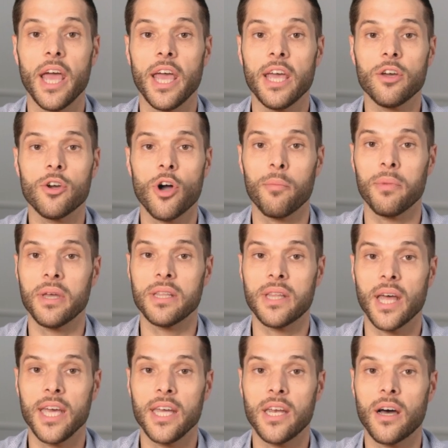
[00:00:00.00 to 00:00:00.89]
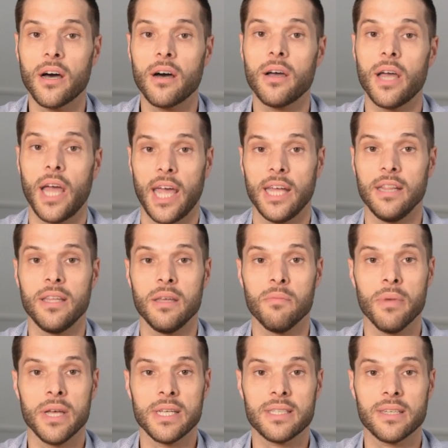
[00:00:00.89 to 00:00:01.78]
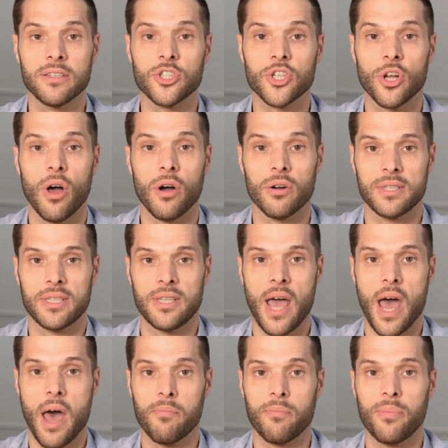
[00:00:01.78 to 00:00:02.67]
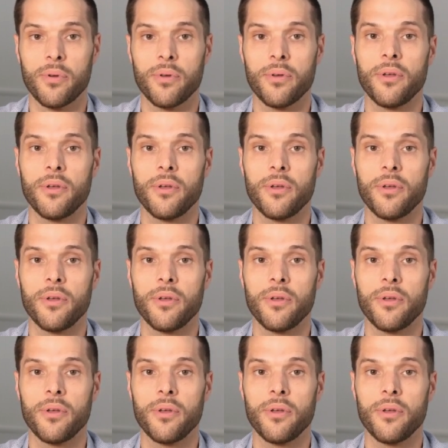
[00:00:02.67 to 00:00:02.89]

incoming data in the Message Logs tab.